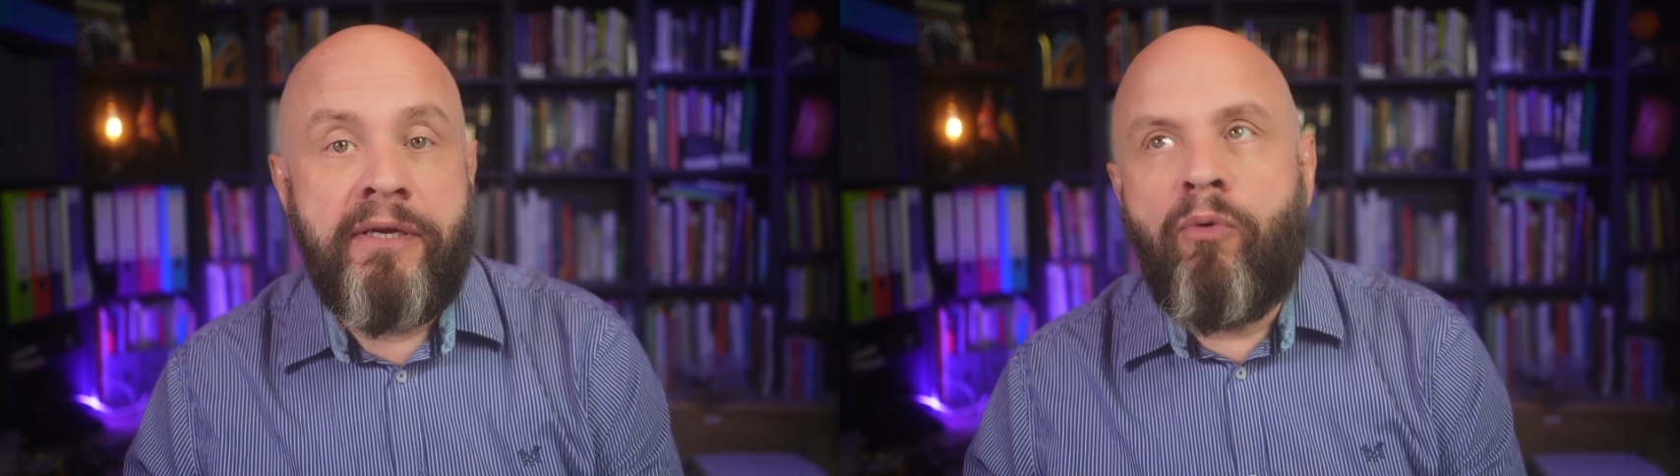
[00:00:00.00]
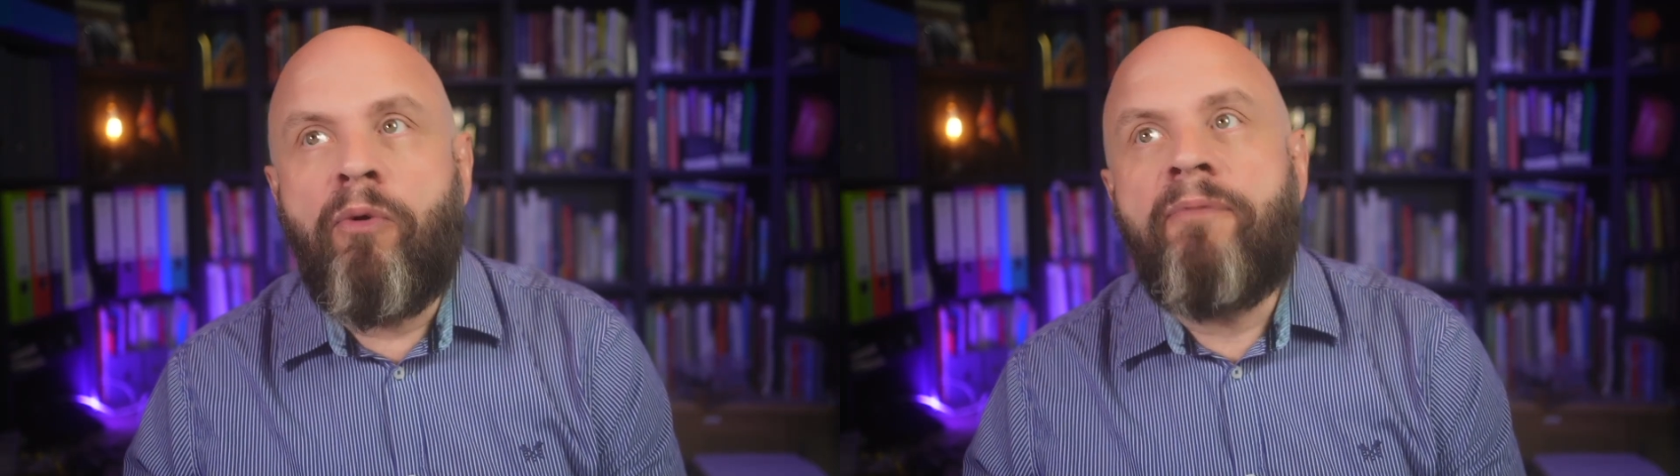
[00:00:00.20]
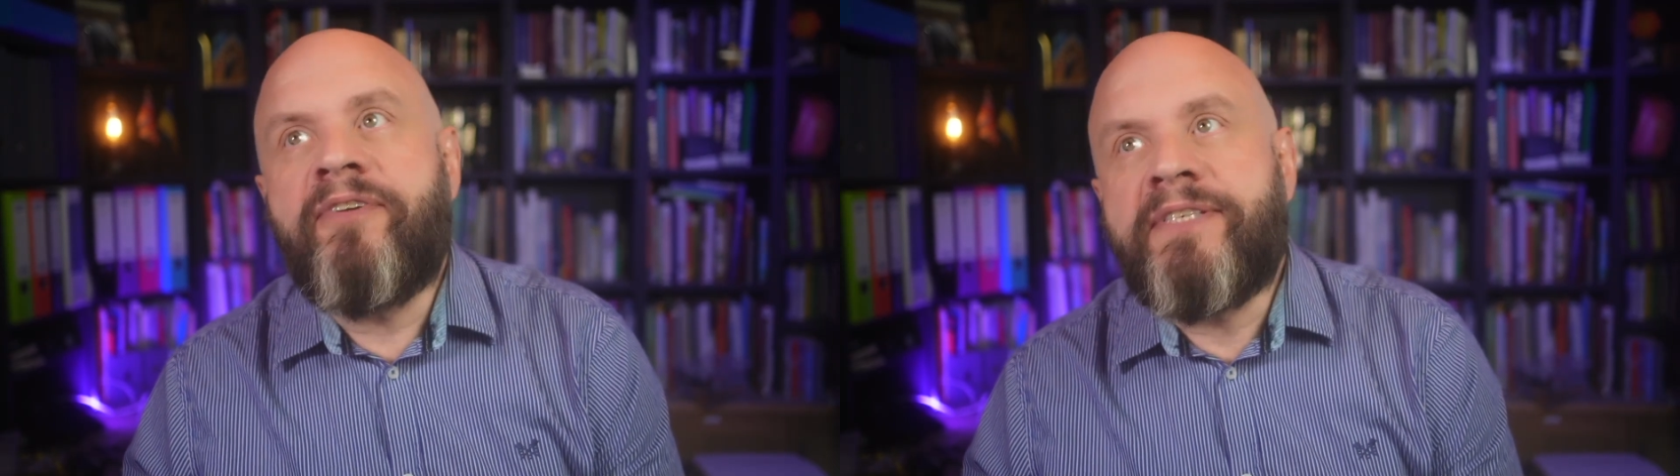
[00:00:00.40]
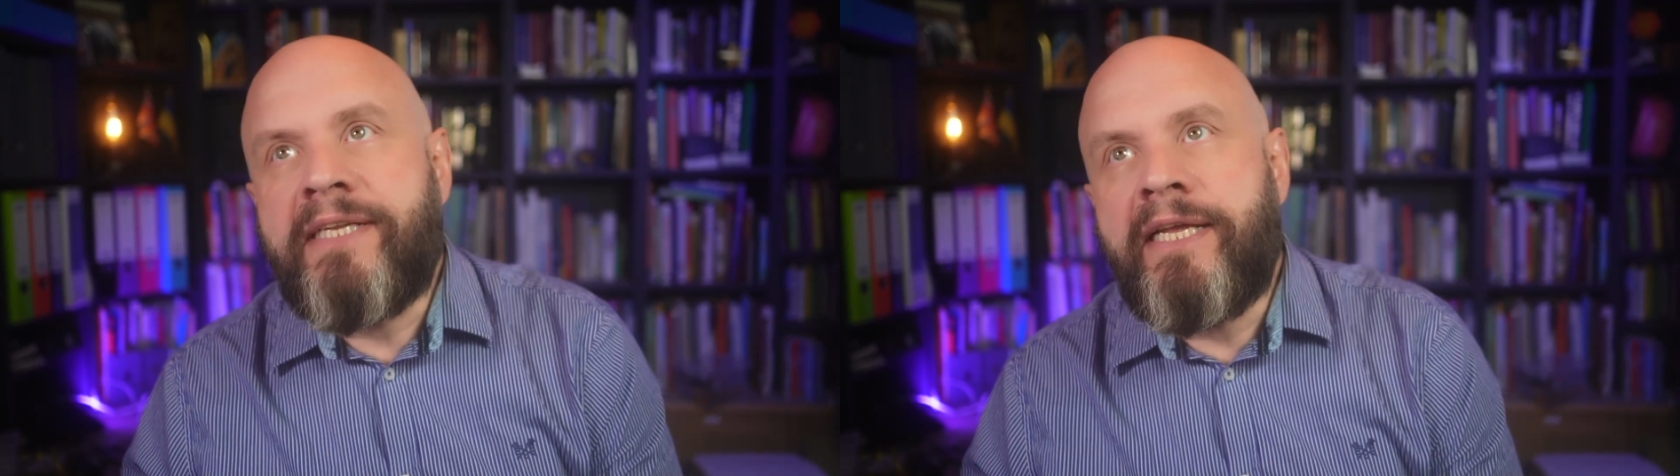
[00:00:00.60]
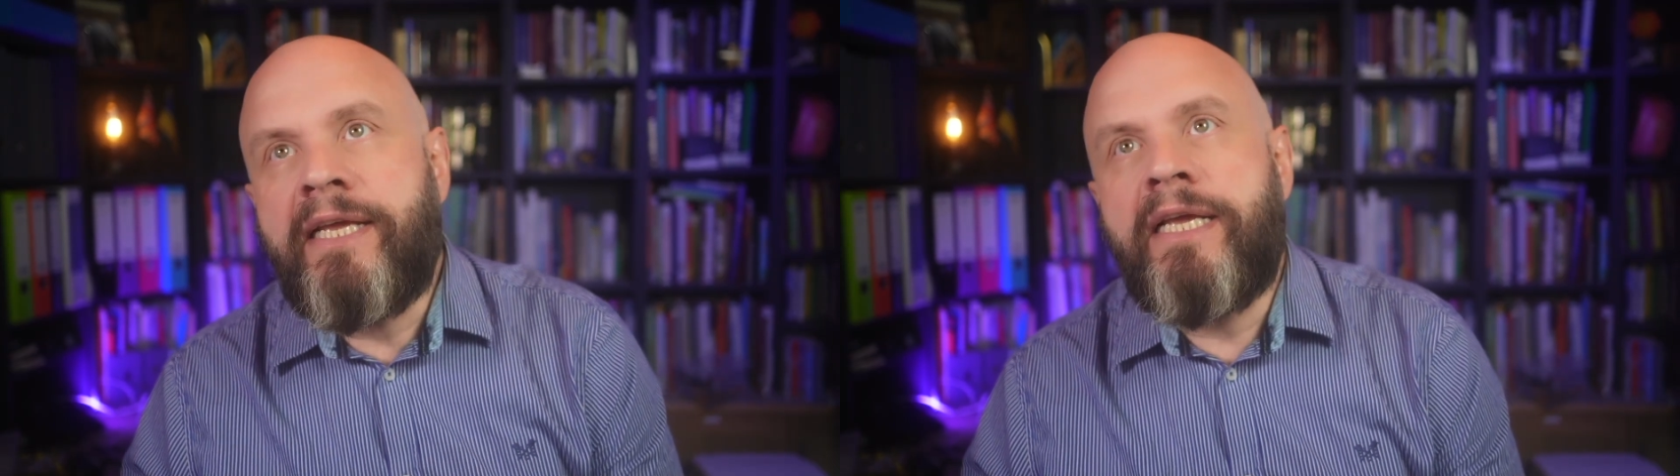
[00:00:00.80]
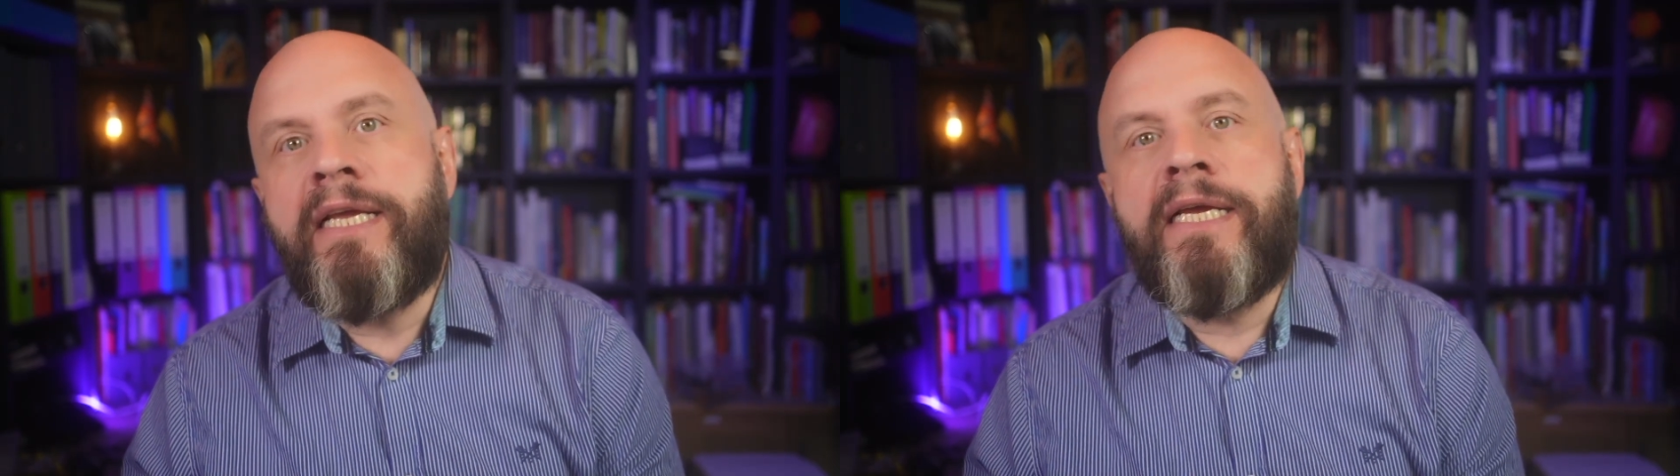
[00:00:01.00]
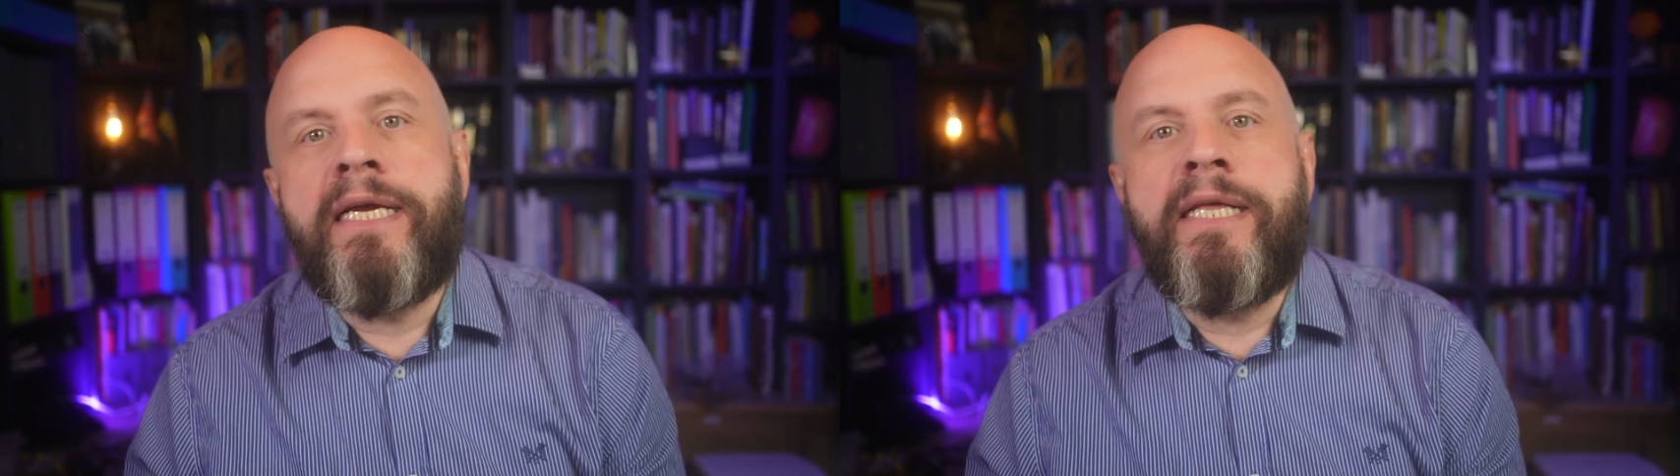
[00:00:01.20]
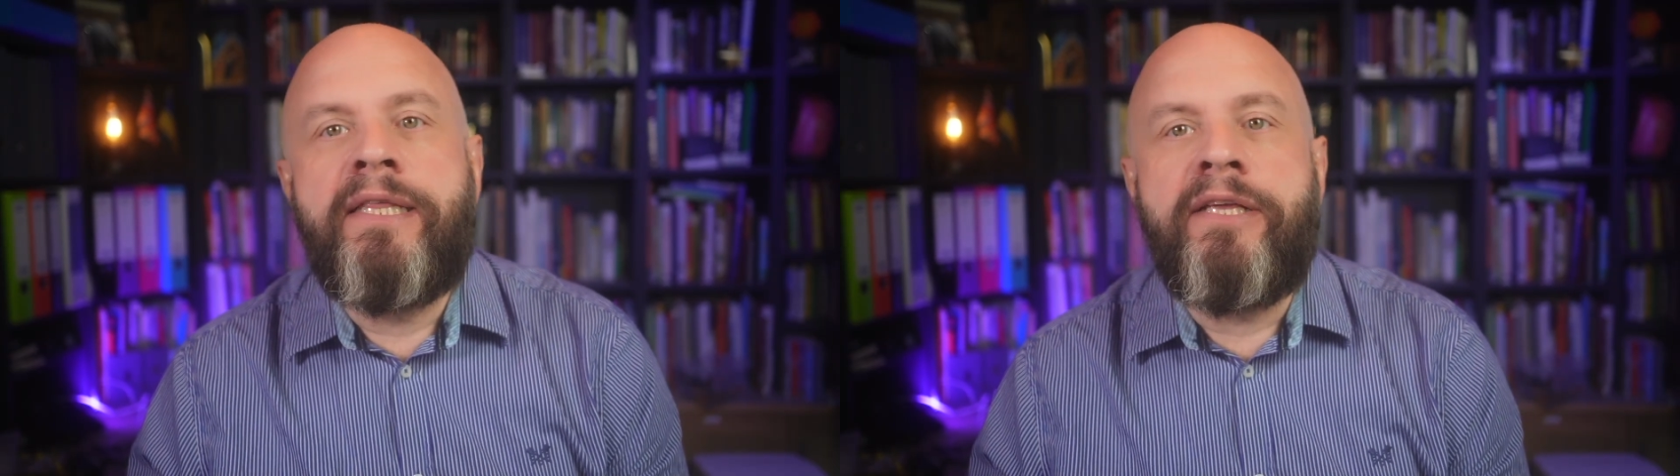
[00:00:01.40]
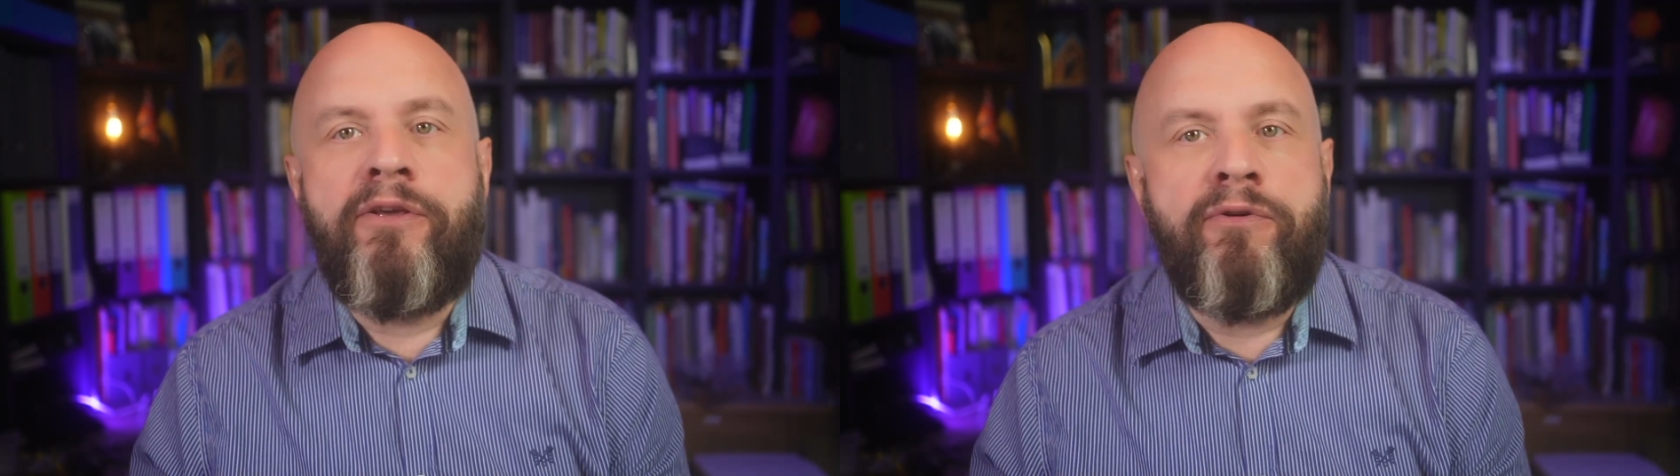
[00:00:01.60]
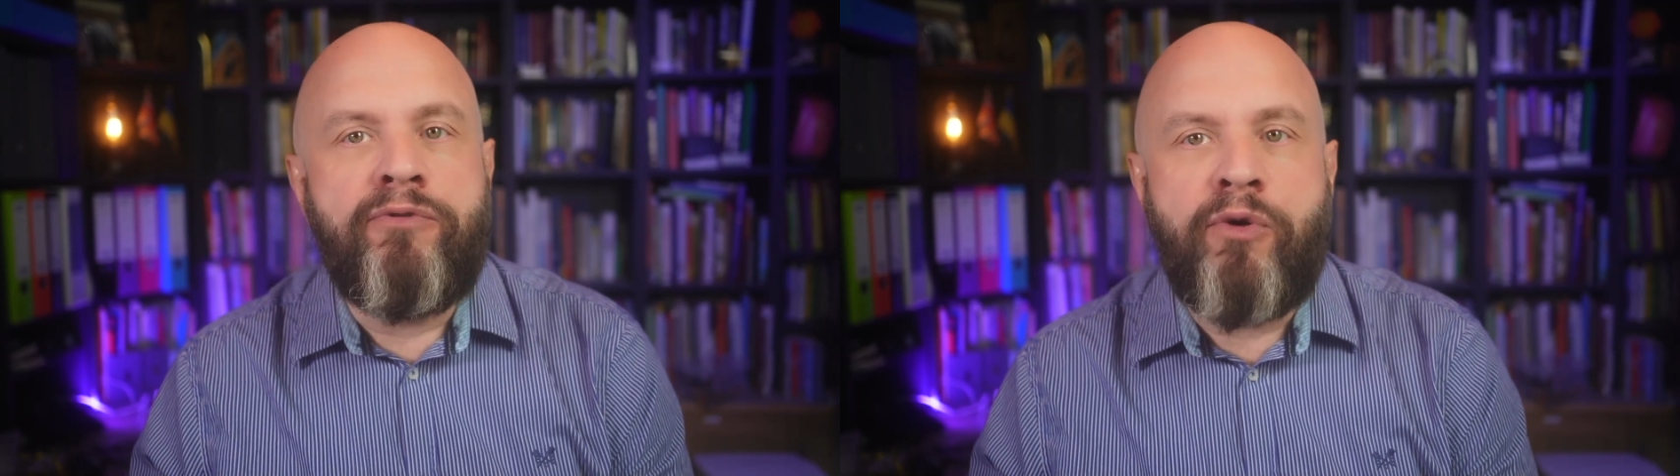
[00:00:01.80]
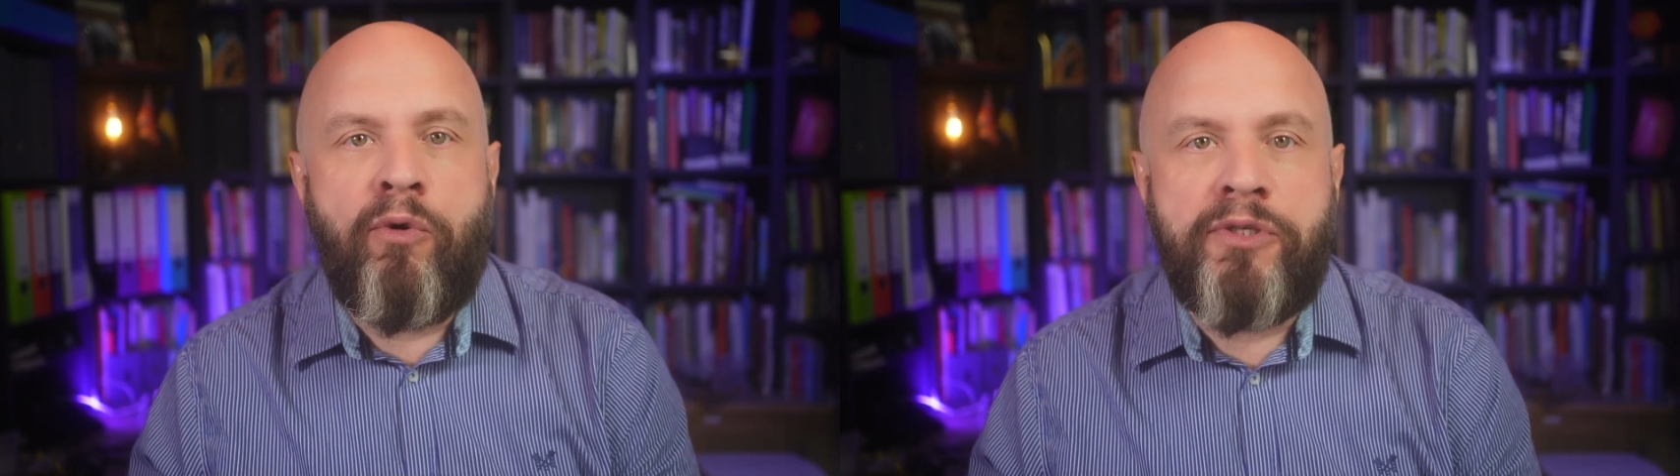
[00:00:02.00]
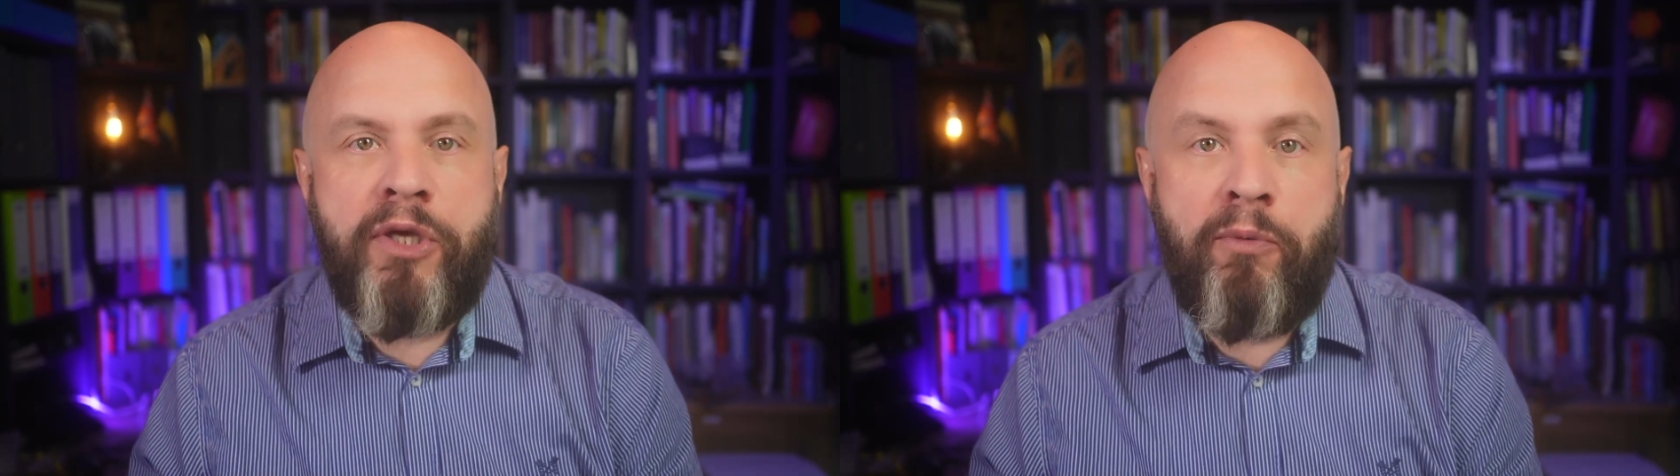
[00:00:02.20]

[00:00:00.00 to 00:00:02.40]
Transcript: Obviously, the news caused